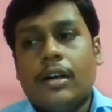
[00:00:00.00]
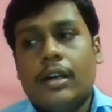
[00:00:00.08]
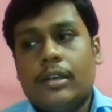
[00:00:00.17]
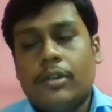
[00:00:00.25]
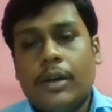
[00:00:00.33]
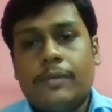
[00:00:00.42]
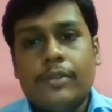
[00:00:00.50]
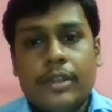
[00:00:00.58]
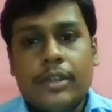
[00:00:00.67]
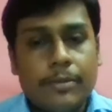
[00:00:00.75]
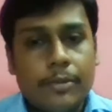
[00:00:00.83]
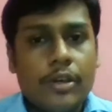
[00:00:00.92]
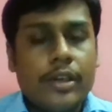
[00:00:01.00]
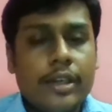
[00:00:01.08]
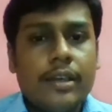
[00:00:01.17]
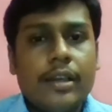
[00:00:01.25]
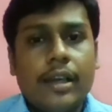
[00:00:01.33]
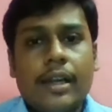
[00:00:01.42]
you have to demold
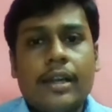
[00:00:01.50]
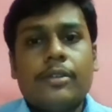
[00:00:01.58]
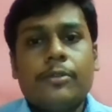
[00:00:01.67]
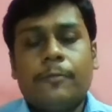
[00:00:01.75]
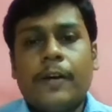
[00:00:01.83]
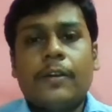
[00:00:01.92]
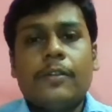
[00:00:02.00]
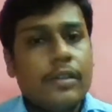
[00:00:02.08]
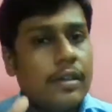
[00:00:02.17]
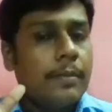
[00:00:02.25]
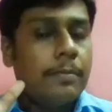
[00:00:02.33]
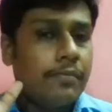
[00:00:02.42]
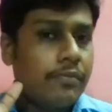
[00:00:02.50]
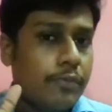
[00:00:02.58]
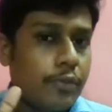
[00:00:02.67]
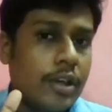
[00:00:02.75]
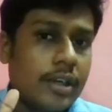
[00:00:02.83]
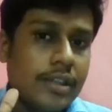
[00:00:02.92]
it, and you found the
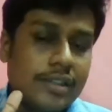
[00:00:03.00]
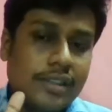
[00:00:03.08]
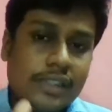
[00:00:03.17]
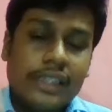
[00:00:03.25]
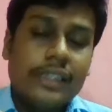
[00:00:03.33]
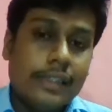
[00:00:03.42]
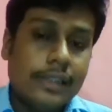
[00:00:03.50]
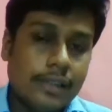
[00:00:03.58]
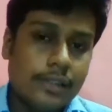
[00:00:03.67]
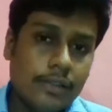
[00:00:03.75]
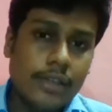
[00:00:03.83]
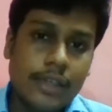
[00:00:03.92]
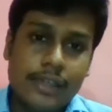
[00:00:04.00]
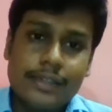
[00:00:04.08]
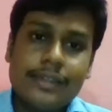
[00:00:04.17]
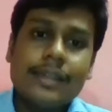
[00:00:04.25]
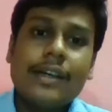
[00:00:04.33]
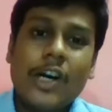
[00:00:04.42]
product cheese. Okay, it
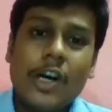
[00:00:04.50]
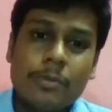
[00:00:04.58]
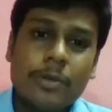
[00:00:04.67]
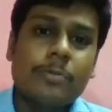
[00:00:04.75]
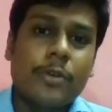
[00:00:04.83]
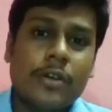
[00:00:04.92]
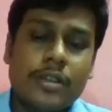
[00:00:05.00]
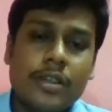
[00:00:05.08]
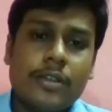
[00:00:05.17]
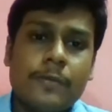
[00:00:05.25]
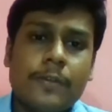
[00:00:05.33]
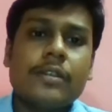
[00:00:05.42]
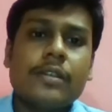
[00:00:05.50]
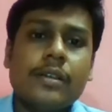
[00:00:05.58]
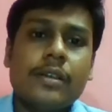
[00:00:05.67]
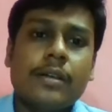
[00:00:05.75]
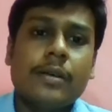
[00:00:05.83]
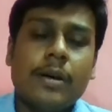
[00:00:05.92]
is a common process
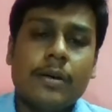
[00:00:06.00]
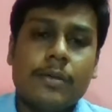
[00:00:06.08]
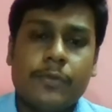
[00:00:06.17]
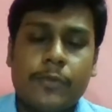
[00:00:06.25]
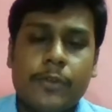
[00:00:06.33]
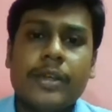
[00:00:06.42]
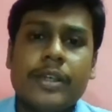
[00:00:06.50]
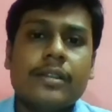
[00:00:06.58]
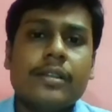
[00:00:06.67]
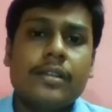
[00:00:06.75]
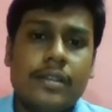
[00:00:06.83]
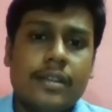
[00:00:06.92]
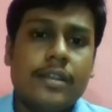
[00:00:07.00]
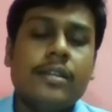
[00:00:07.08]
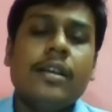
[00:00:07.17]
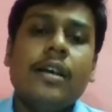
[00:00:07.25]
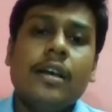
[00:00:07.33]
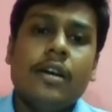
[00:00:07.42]
for making the cheese.
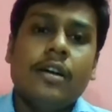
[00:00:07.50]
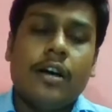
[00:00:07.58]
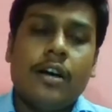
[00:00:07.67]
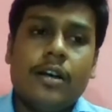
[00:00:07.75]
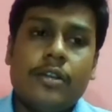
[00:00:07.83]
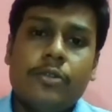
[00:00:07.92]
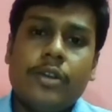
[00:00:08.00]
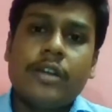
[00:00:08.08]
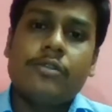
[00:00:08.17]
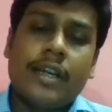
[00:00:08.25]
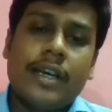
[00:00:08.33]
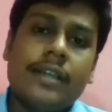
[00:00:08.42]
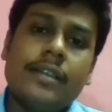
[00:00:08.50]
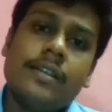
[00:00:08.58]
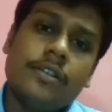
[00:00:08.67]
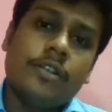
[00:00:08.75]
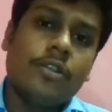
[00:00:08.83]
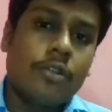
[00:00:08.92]
You can try it
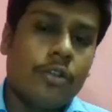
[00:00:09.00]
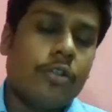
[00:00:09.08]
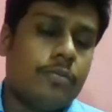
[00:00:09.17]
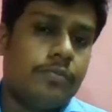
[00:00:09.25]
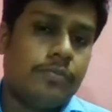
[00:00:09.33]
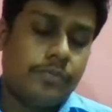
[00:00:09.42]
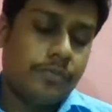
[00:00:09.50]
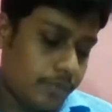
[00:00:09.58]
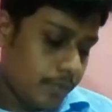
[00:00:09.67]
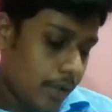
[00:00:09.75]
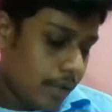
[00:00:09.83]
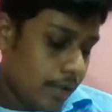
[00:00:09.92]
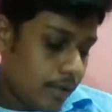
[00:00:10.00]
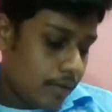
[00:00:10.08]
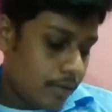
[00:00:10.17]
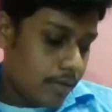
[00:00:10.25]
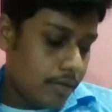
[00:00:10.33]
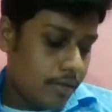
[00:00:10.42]
in your home.
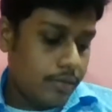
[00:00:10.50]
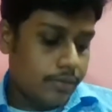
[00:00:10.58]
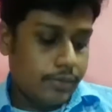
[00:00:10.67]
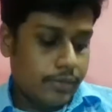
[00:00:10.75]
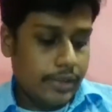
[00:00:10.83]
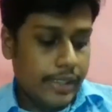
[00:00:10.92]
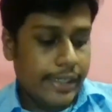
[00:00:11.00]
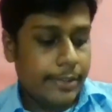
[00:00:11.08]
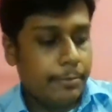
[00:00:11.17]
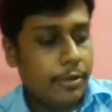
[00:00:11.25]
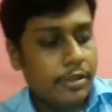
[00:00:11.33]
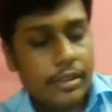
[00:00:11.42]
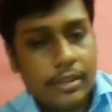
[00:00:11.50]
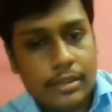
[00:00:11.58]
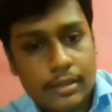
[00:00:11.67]
So next product